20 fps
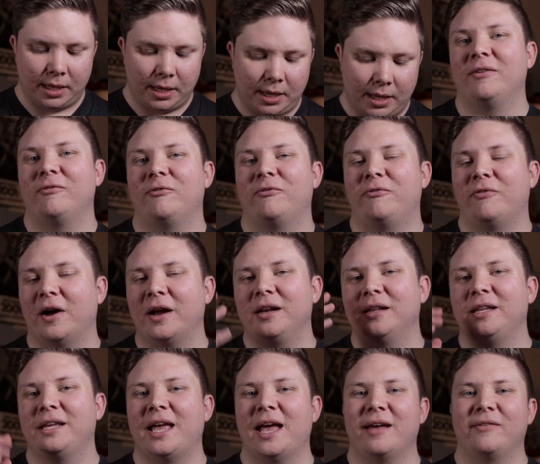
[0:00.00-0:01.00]
And
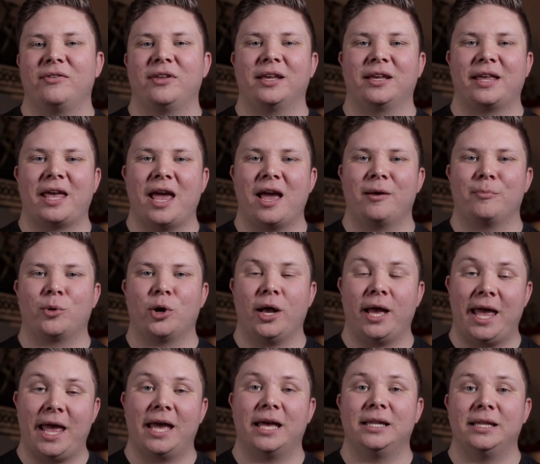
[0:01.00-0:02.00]
finally, having a
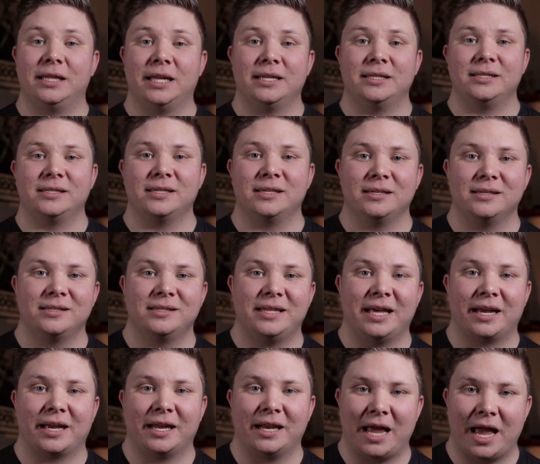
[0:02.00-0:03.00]
camera and lenses
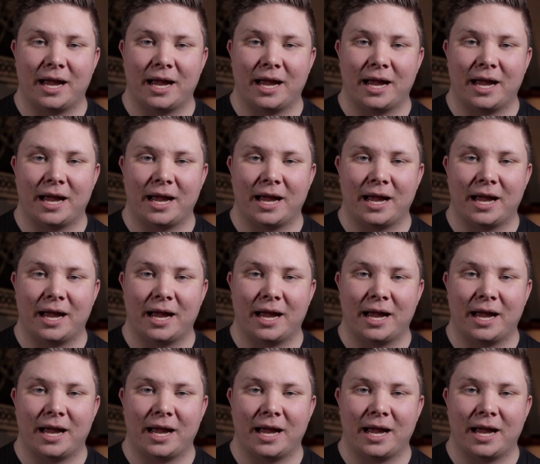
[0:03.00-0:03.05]
that can